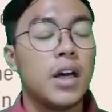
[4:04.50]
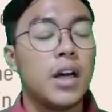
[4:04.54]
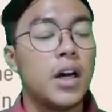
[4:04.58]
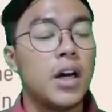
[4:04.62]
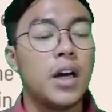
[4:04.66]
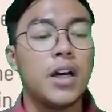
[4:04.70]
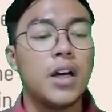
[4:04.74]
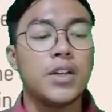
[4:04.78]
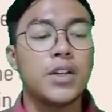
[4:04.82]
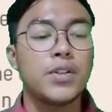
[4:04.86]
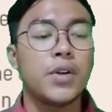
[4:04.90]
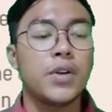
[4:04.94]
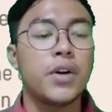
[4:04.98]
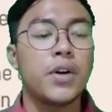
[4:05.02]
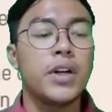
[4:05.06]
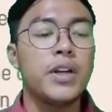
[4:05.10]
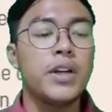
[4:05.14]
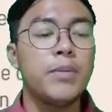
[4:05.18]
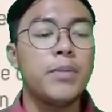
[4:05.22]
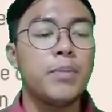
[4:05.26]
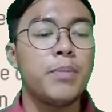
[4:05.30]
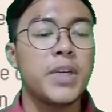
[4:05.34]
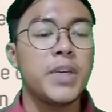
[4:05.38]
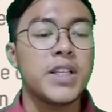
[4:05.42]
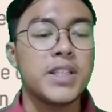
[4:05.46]

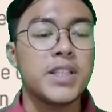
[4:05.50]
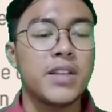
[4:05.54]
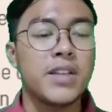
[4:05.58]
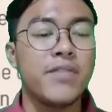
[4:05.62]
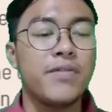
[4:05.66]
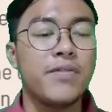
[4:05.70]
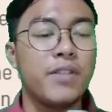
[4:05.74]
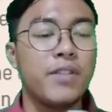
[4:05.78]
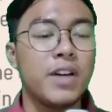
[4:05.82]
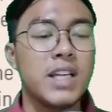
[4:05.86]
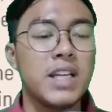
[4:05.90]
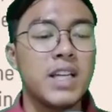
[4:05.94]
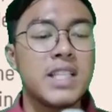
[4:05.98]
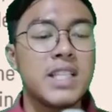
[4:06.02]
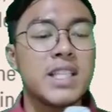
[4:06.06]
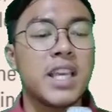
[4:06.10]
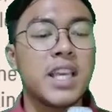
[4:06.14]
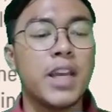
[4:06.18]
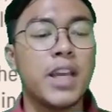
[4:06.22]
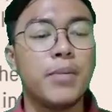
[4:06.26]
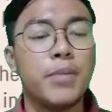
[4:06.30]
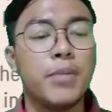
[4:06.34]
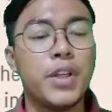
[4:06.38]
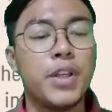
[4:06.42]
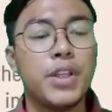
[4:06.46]
Passive voice
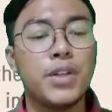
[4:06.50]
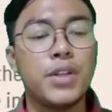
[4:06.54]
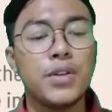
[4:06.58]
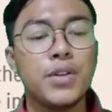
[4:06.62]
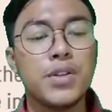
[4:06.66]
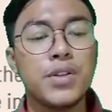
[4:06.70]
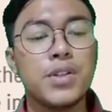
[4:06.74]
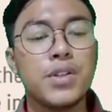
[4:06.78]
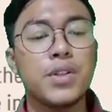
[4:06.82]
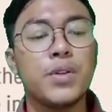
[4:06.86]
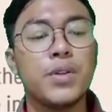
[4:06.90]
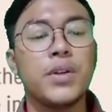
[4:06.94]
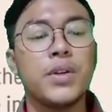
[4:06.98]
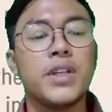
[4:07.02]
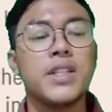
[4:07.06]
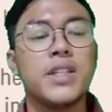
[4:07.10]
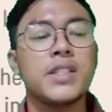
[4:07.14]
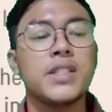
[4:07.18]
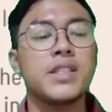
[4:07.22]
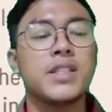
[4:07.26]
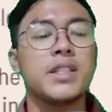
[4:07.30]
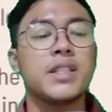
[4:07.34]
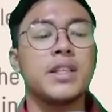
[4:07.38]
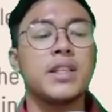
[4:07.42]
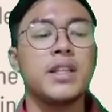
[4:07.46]
can be used to
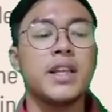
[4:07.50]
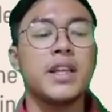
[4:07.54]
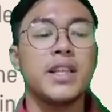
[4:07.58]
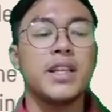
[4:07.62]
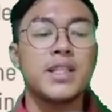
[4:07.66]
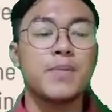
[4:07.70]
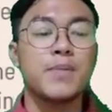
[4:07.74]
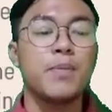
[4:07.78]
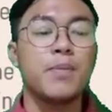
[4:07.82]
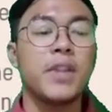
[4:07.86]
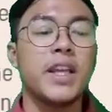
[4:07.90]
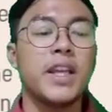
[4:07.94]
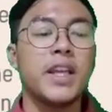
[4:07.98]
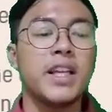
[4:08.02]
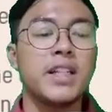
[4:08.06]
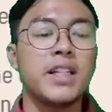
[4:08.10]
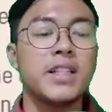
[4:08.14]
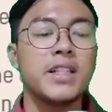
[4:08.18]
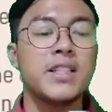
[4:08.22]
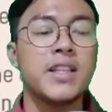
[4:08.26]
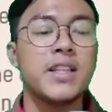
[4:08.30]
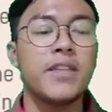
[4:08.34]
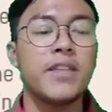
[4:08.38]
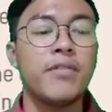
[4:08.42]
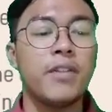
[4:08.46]

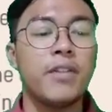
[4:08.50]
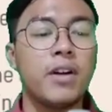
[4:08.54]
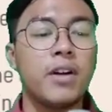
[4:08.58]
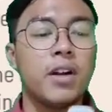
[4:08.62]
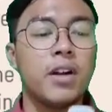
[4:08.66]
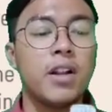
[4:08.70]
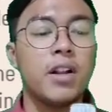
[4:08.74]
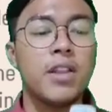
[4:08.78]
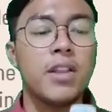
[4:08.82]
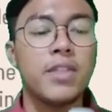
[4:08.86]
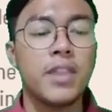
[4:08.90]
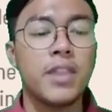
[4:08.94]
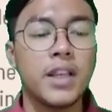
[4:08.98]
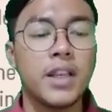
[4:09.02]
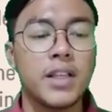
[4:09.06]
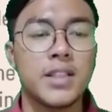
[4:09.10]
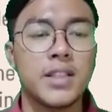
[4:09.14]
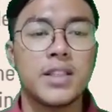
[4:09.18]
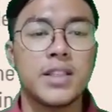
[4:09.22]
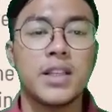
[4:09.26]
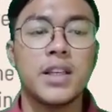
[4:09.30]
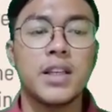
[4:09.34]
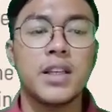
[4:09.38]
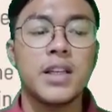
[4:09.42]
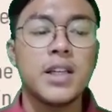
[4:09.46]
explain several
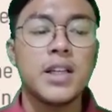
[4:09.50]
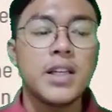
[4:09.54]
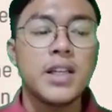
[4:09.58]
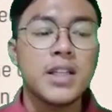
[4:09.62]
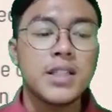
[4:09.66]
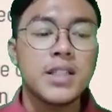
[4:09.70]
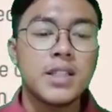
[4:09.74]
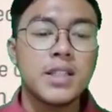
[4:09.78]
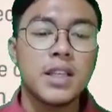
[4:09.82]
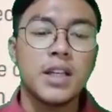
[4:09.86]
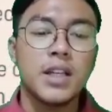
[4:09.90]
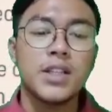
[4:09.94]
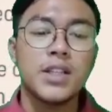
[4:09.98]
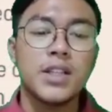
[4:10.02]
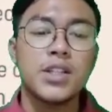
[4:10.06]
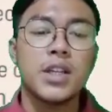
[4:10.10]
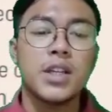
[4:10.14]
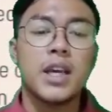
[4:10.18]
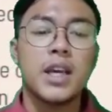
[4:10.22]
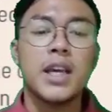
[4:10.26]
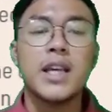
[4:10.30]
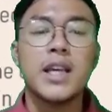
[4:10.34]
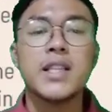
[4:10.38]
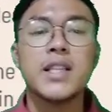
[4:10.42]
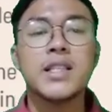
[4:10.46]
things, such
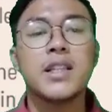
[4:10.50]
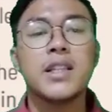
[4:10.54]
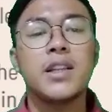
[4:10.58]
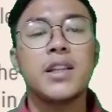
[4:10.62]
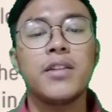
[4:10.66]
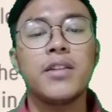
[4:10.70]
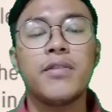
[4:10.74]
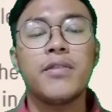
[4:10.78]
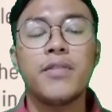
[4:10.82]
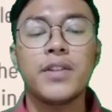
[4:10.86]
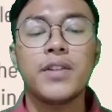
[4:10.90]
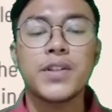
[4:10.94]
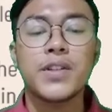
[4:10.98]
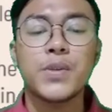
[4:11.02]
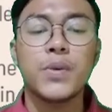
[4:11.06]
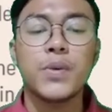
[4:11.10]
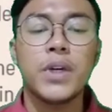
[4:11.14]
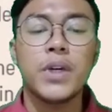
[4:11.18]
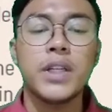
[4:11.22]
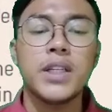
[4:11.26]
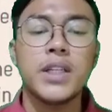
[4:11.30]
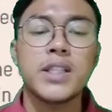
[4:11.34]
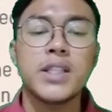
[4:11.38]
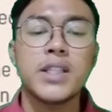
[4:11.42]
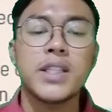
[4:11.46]
as the first
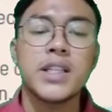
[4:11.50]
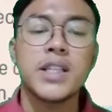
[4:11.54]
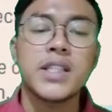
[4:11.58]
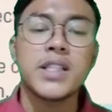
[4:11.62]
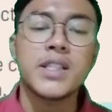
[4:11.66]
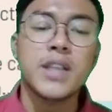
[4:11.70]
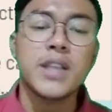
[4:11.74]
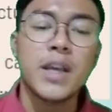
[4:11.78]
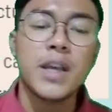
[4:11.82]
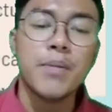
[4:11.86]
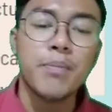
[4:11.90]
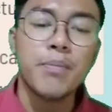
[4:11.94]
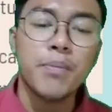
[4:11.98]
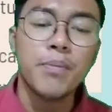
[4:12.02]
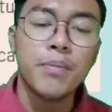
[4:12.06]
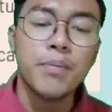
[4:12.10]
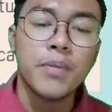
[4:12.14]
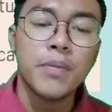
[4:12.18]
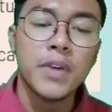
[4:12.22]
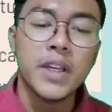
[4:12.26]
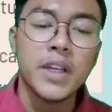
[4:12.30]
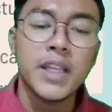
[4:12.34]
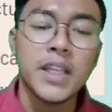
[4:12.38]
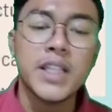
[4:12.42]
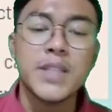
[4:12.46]
one is
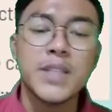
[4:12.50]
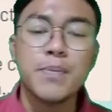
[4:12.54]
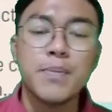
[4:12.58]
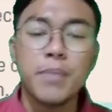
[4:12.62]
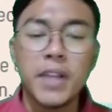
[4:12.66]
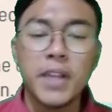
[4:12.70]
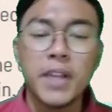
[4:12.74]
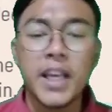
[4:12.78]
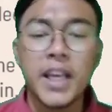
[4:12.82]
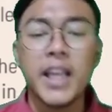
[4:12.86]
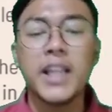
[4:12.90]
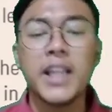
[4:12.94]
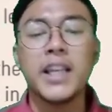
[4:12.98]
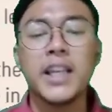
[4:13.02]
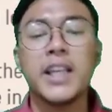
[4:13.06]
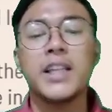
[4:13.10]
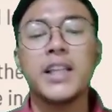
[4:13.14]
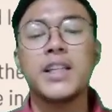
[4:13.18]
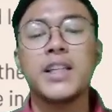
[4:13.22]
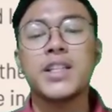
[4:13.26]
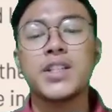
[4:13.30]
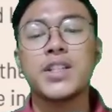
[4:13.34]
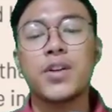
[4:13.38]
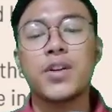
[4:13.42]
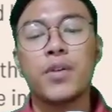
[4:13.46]
explain
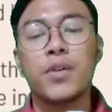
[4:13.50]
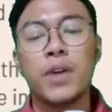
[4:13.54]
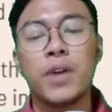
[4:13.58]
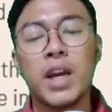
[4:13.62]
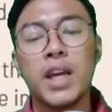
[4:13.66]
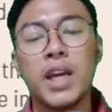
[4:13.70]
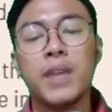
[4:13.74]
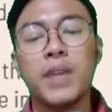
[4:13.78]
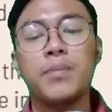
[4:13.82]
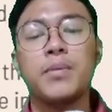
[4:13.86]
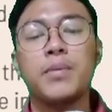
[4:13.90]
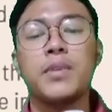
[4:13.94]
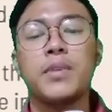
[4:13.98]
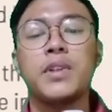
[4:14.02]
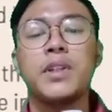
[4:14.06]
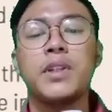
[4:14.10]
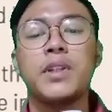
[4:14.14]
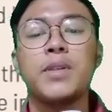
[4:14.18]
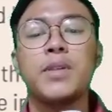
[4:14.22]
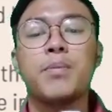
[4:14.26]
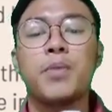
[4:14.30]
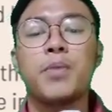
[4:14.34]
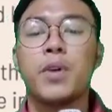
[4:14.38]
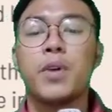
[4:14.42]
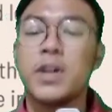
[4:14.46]
and describe
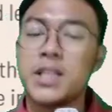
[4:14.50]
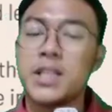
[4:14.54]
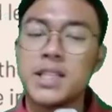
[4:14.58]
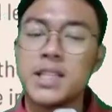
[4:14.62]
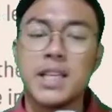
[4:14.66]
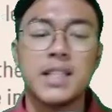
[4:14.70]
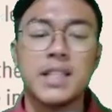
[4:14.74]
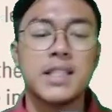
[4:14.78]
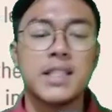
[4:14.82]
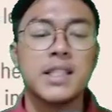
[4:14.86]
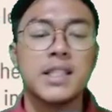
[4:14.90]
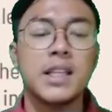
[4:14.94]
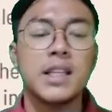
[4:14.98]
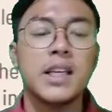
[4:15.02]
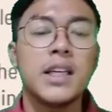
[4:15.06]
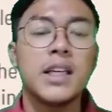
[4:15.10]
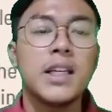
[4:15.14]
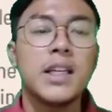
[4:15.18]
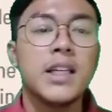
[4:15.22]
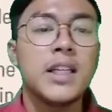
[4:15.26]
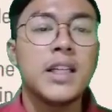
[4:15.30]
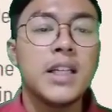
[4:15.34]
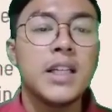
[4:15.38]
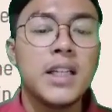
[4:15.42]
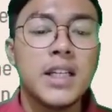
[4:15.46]
the process.
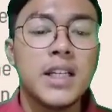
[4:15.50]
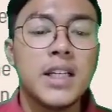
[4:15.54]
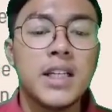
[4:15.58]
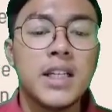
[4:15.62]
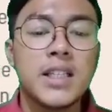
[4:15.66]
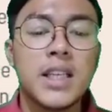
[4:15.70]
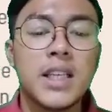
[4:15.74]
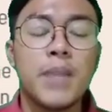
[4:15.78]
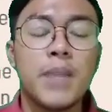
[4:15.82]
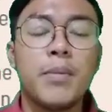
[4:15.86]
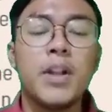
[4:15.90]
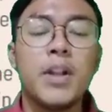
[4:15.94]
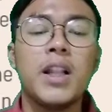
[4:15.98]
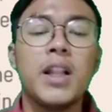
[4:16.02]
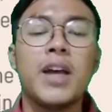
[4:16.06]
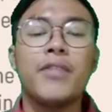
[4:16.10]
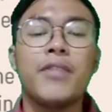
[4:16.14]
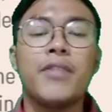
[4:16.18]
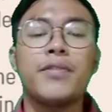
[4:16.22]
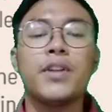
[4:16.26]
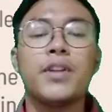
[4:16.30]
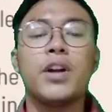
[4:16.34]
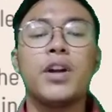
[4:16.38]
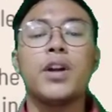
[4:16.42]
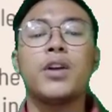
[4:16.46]
Example,
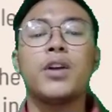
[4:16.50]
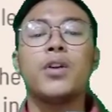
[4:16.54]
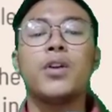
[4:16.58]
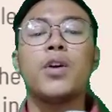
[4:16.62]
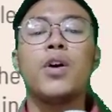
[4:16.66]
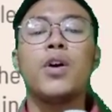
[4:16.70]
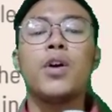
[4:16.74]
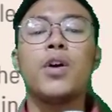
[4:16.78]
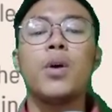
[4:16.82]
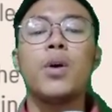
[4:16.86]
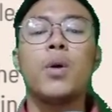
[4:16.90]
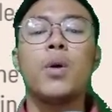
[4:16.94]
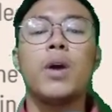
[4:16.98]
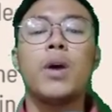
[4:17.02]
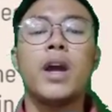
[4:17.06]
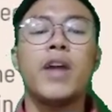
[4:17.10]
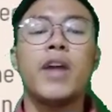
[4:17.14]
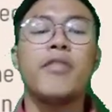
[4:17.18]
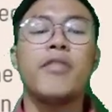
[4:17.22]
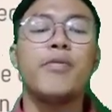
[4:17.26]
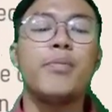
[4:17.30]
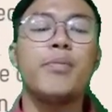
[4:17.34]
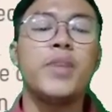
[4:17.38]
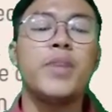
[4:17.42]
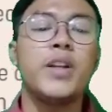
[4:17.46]
after cocoa
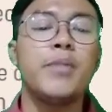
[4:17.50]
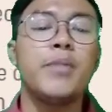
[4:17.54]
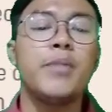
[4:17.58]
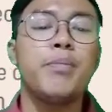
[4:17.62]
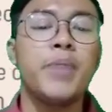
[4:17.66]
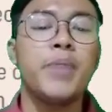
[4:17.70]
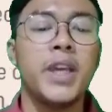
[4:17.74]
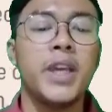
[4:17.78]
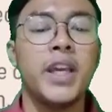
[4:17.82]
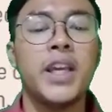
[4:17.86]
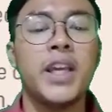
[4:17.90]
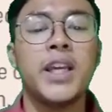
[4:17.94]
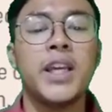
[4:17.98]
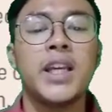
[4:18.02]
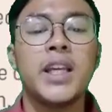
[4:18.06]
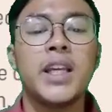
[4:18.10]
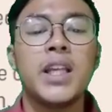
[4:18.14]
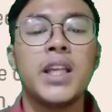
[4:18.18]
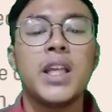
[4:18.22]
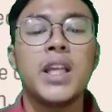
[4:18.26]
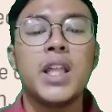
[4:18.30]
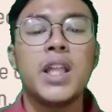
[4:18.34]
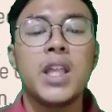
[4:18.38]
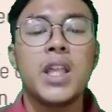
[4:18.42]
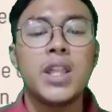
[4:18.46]
have been picked,
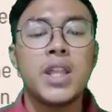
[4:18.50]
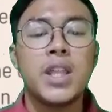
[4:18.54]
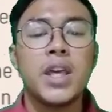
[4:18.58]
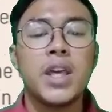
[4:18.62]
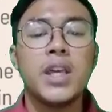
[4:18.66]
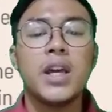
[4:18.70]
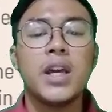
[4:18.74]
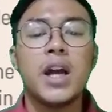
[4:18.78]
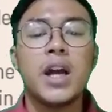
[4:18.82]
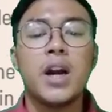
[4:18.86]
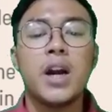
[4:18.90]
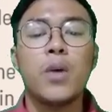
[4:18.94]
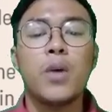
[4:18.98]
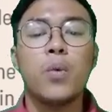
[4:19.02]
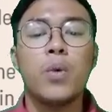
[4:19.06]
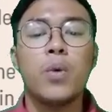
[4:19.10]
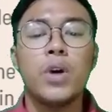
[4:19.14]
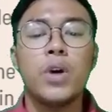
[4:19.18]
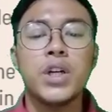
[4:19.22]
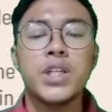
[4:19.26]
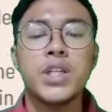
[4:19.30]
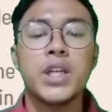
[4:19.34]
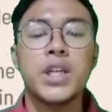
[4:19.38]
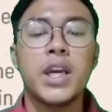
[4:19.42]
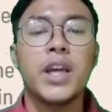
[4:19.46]
they are
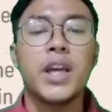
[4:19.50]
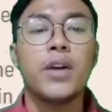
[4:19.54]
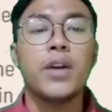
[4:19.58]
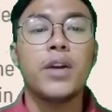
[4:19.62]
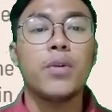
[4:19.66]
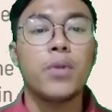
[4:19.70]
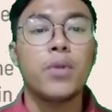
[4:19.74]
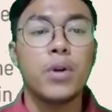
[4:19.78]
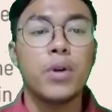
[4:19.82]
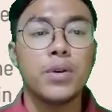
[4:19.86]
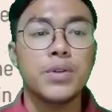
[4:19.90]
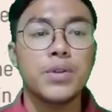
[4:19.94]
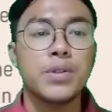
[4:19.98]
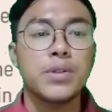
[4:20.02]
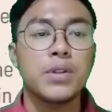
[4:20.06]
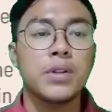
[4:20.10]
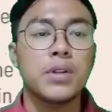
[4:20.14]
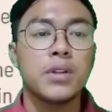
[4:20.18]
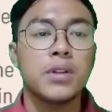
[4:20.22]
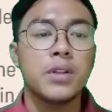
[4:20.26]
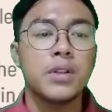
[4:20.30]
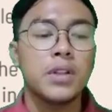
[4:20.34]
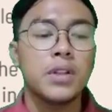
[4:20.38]
washed and roasted.